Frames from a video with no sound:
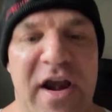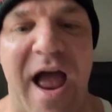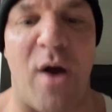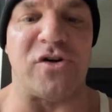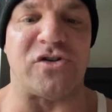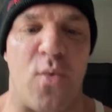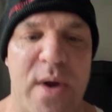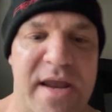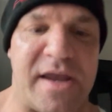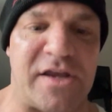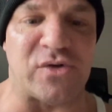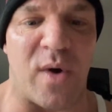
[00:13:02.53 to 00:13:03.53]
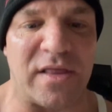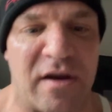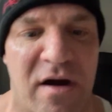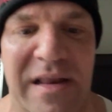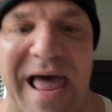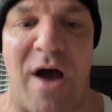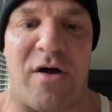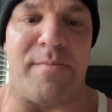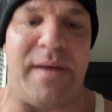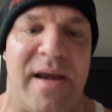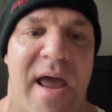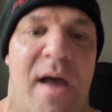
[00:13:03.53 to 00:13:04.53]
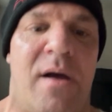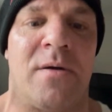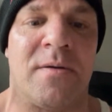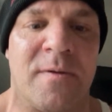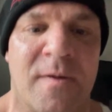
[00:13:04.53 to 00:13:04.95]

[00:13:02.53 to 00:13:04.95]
hours a week is what they're allowing me now.